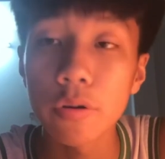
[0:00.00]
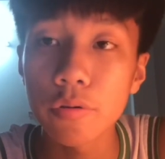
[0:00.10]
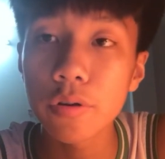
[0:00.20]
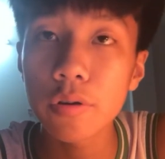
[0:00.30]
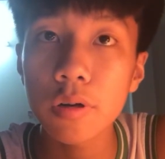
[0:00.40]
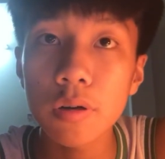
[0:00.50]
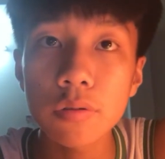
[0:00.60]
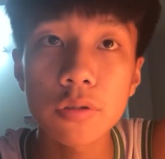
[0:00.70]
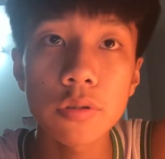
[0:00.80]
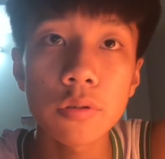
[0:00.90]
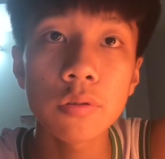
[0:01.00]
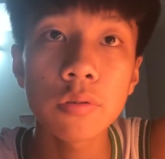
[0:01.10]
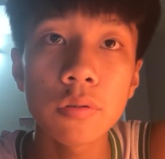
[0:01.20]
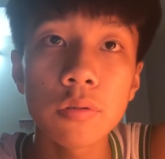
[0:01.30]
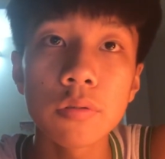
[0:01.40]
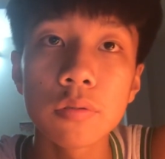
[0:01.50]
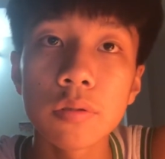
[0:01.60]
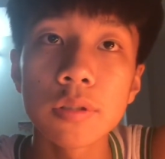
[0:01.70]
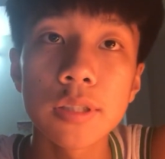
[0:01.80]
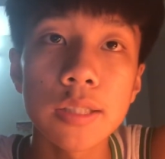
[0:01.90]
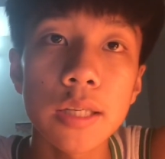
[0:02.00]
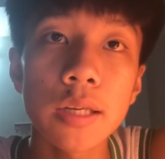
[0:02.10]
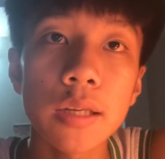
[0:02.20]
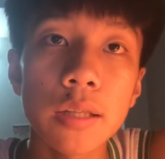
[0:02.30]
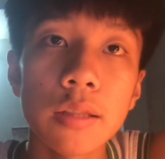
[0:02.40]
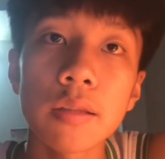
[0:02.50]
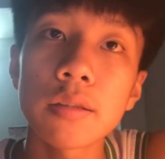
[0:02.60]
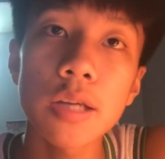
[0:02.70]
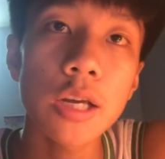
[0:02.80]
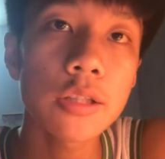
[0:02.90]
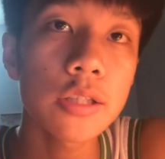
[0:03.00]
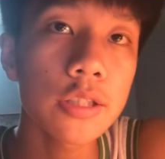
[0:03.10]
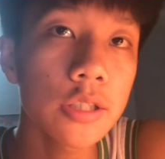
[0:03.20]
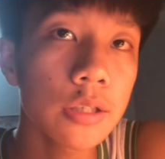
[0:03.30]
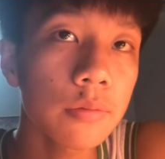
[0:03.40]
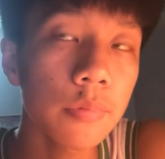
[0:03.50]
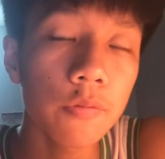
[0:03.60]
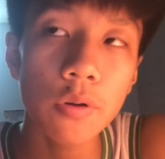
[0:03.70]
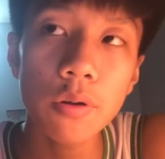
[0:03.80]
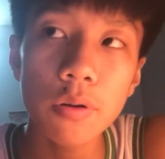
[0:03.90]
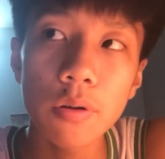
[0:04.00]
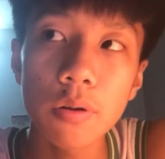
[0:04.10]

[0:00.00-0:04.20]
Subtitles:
Do you go to see the dietitian before?